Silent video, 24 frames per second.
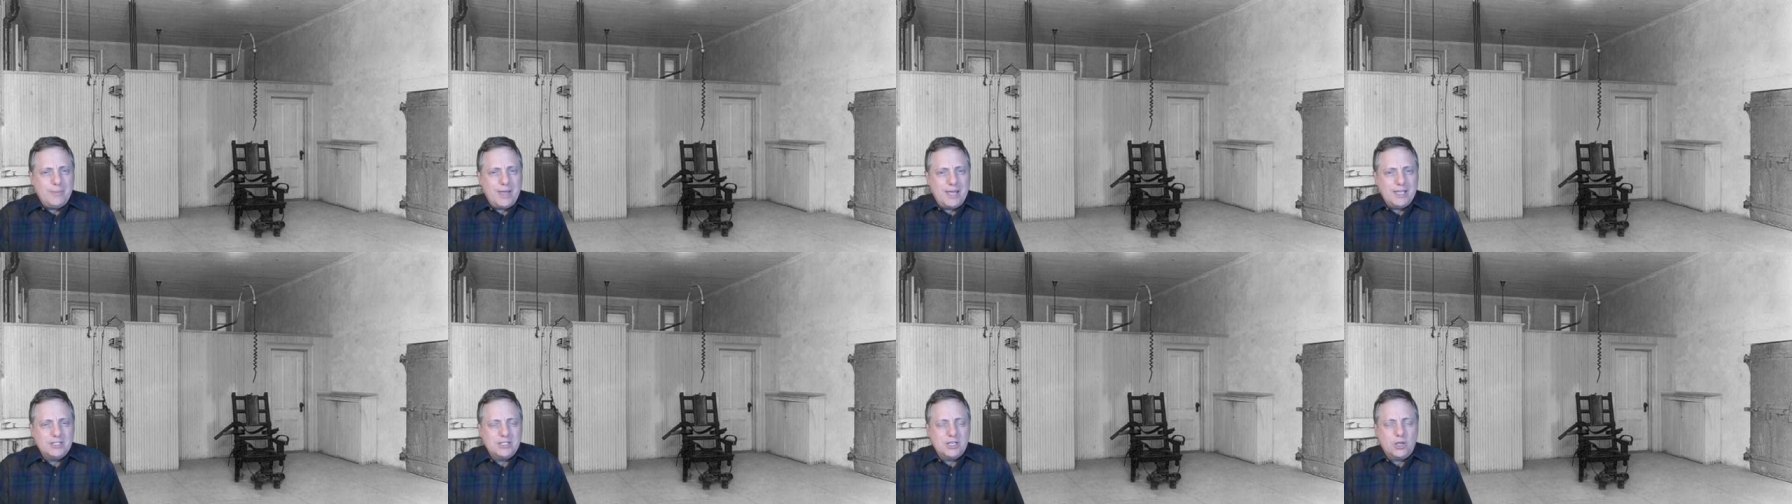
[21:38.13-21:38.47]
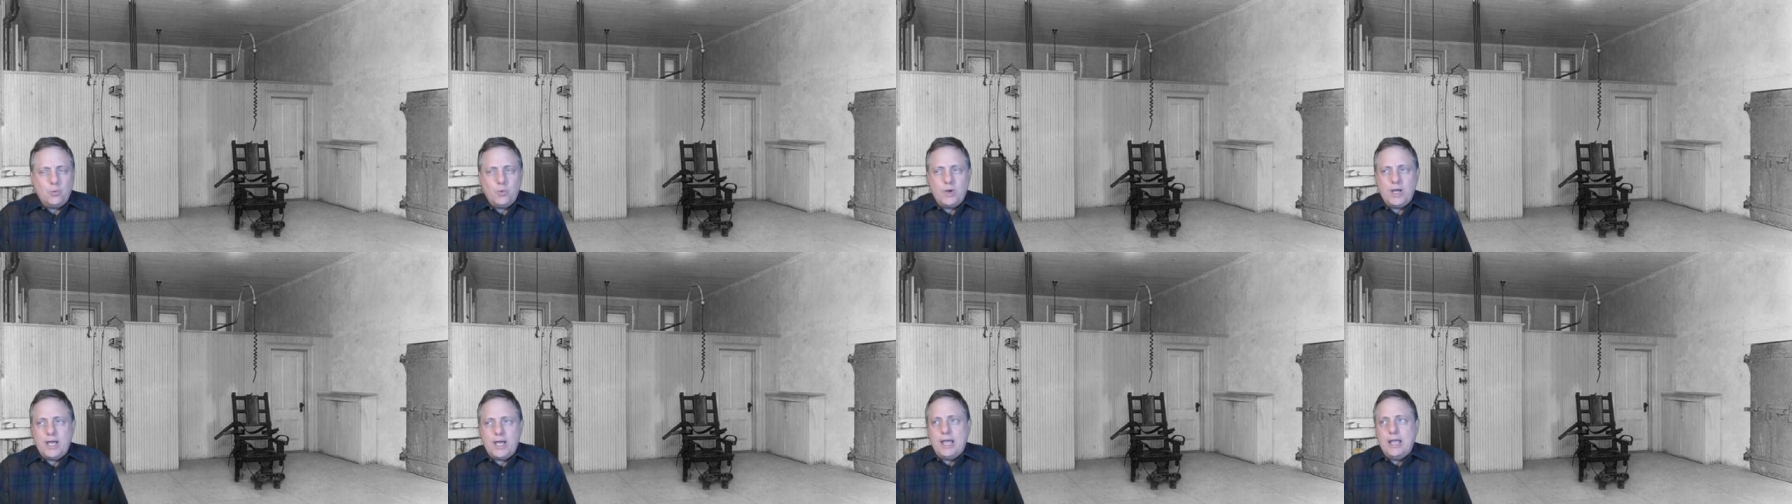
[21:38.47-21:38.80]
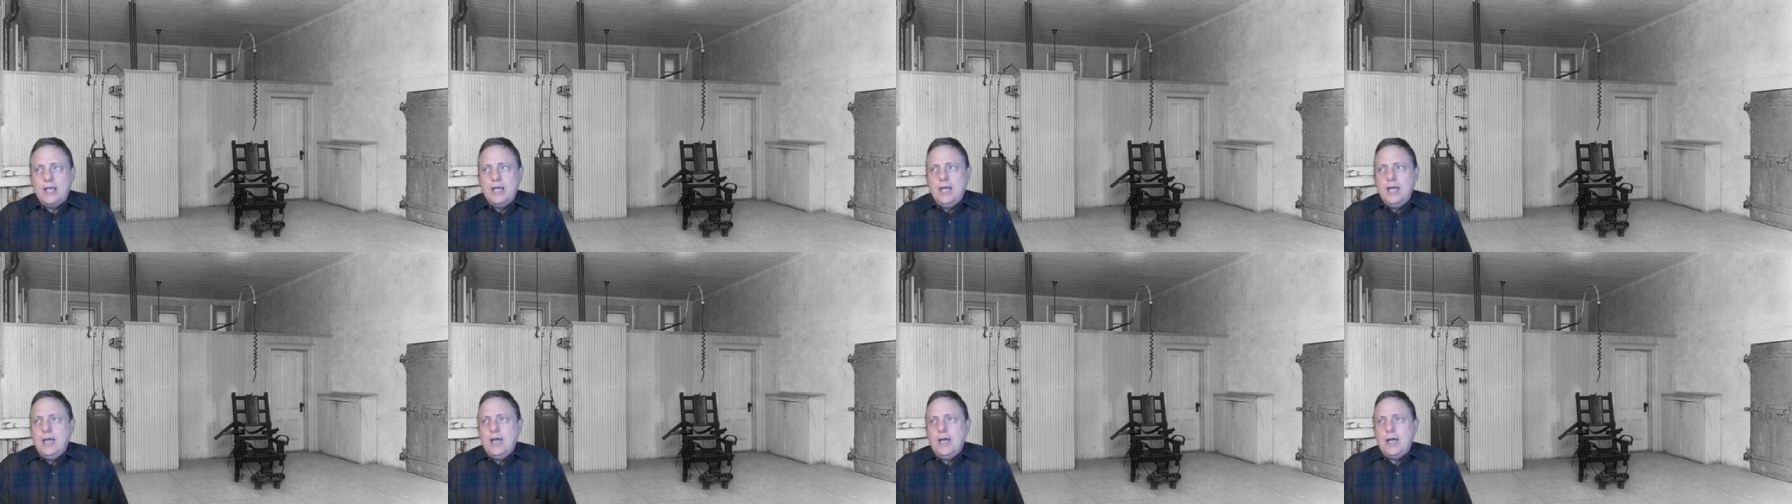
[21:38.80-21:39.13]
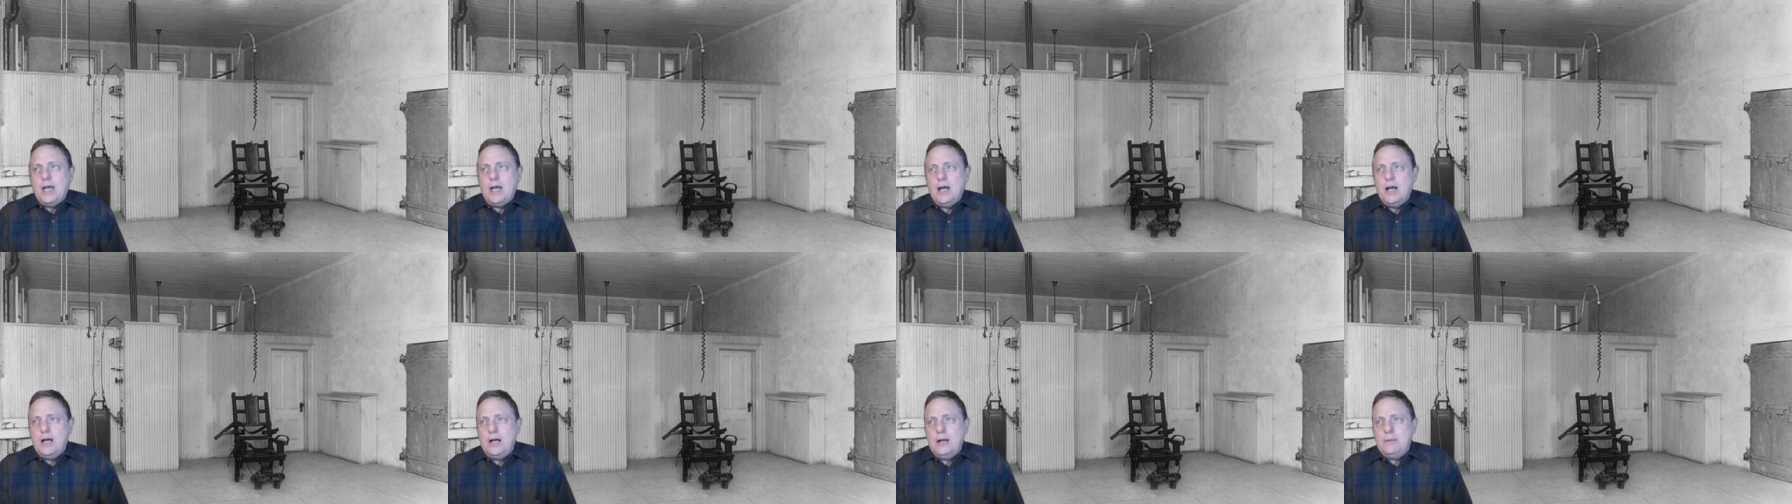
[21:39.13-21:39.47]
amazing way.
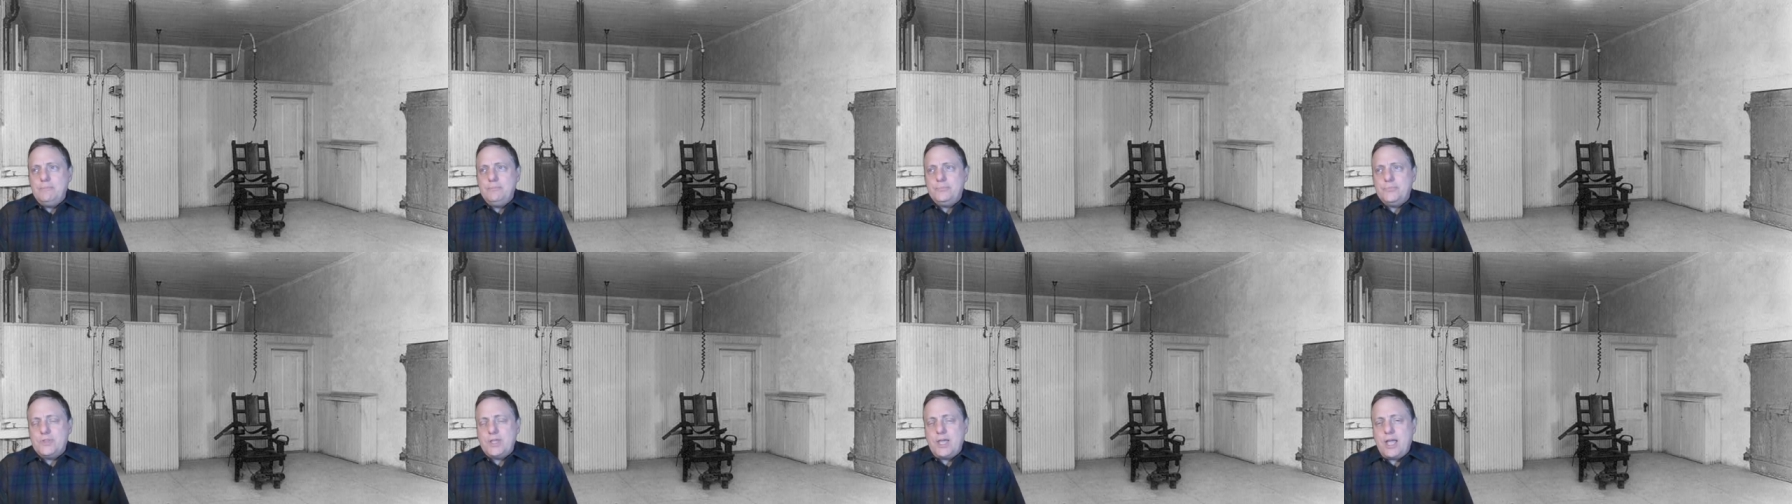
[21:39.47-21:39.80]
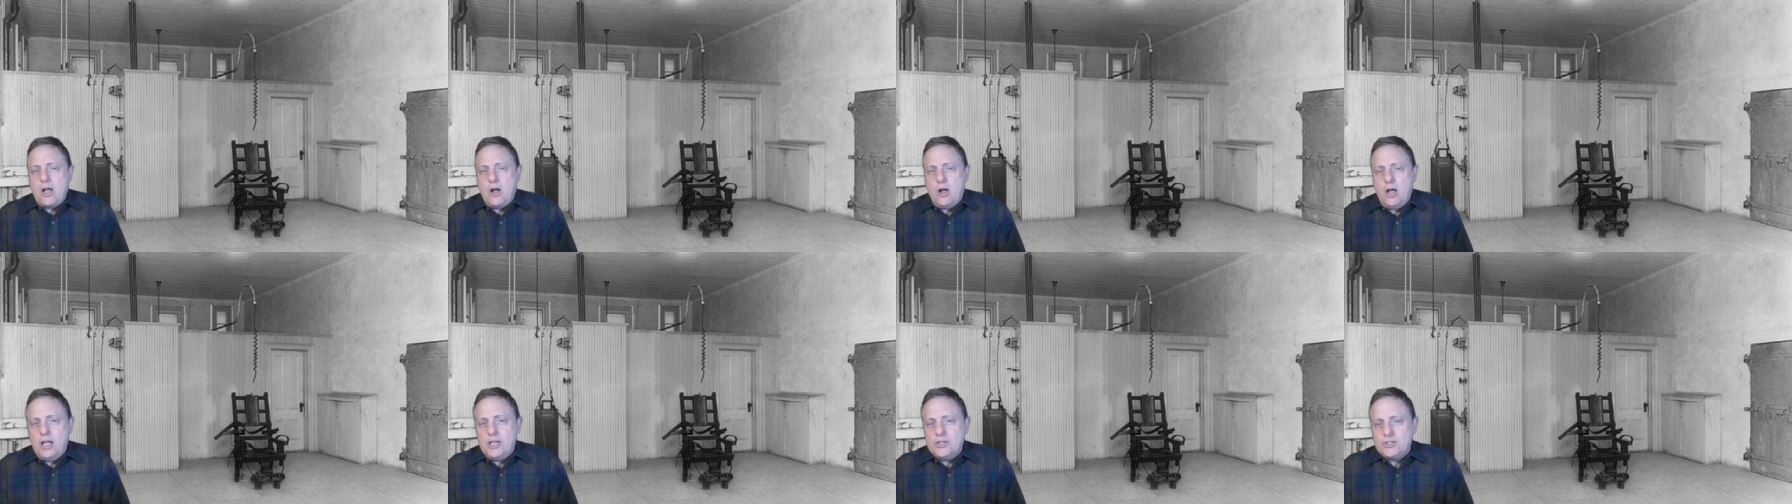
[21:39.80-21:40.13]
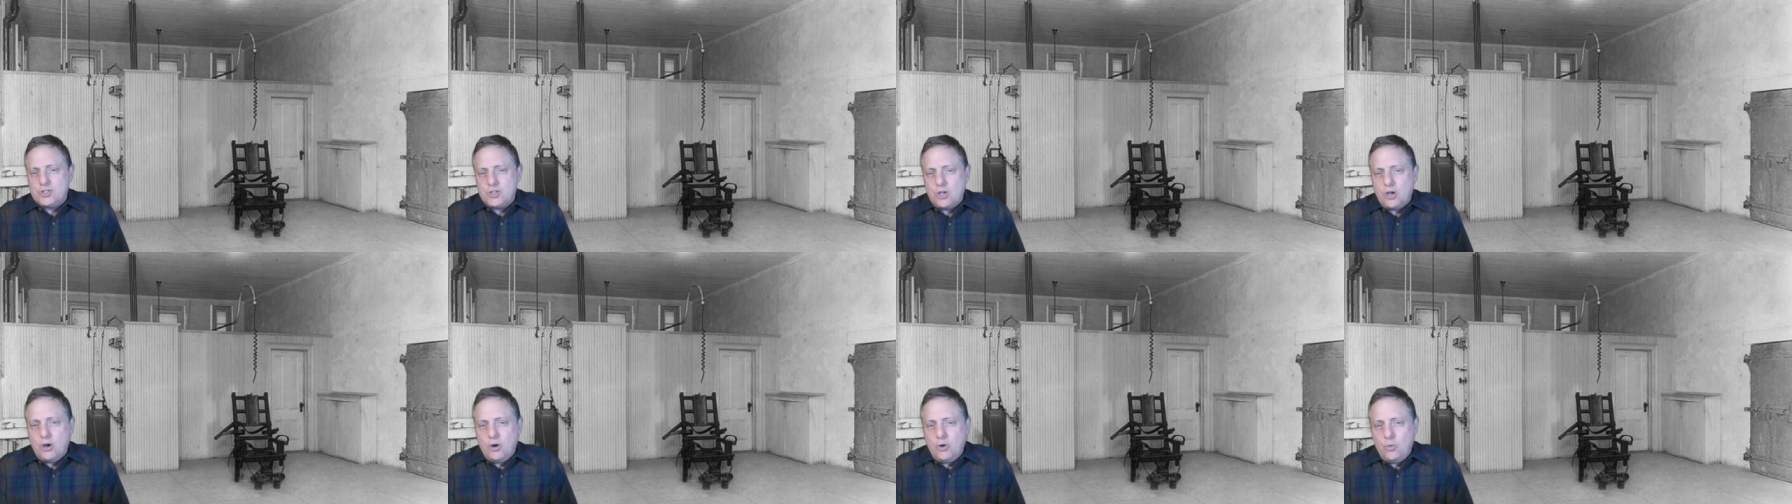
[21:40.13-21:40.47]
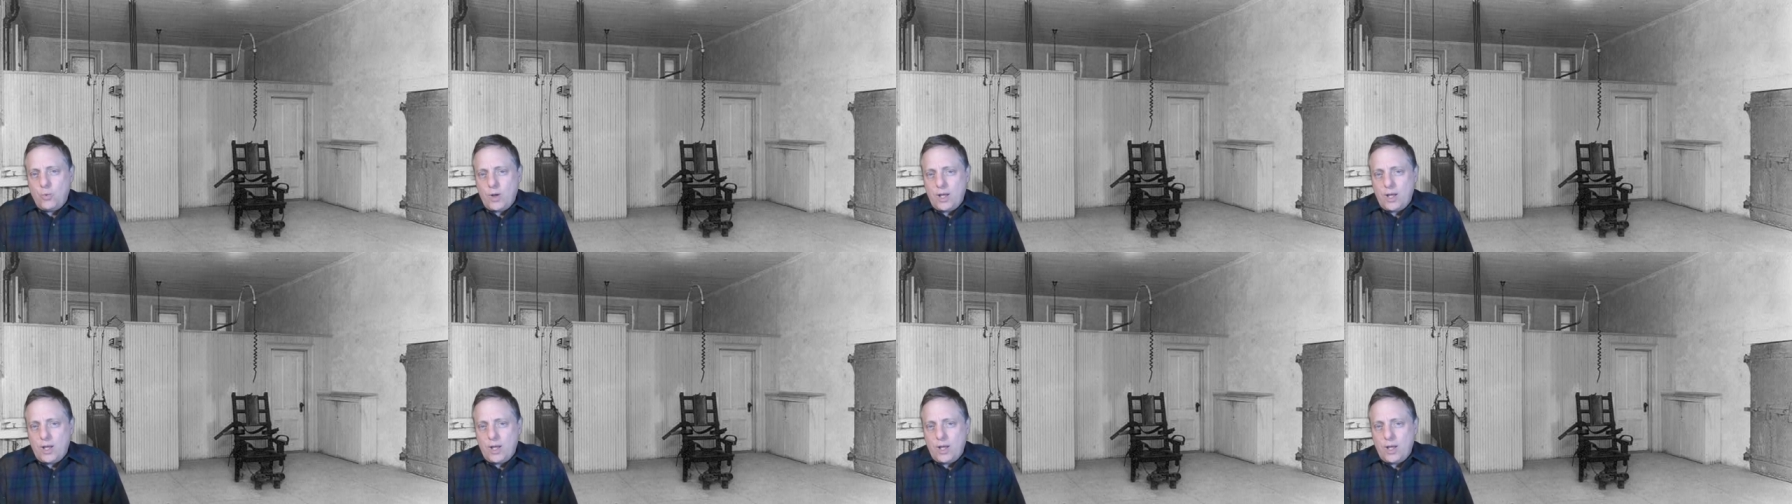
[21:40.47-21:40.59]
Um, they also,